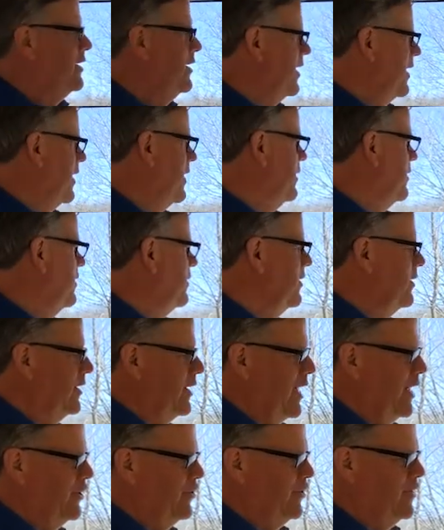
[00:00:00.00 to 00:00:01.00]
and to
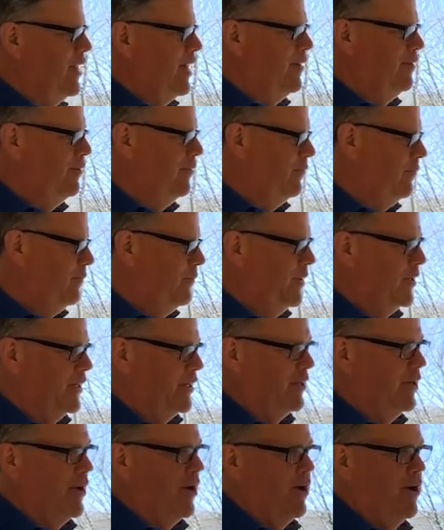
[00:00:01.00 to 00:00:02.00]
catch that $1 million
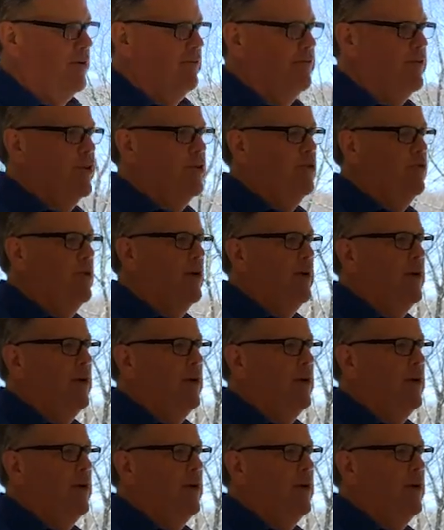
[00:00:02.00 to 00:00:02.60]
view,